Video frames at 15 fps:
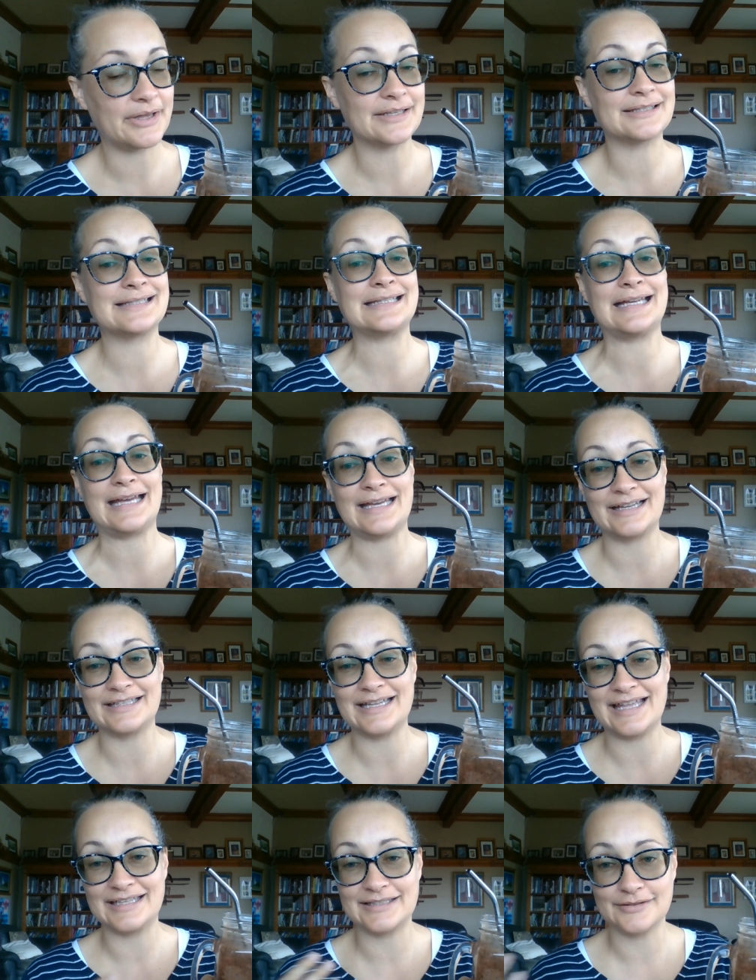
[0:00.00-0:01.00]
But today I
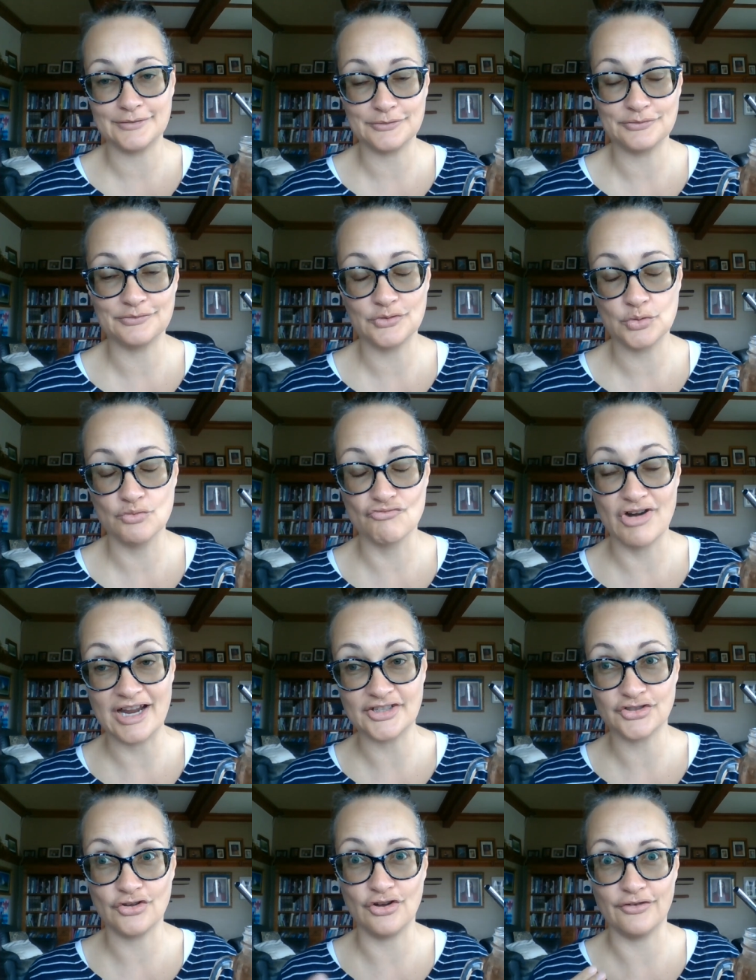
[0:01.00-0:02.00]
had to
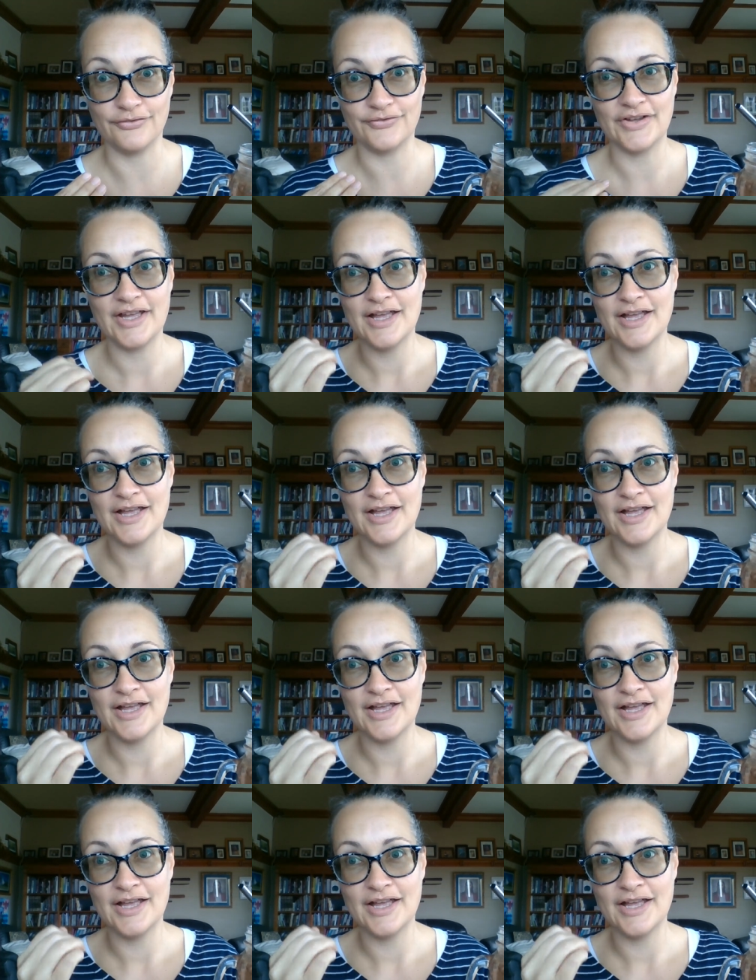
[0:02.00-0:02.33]
rush off.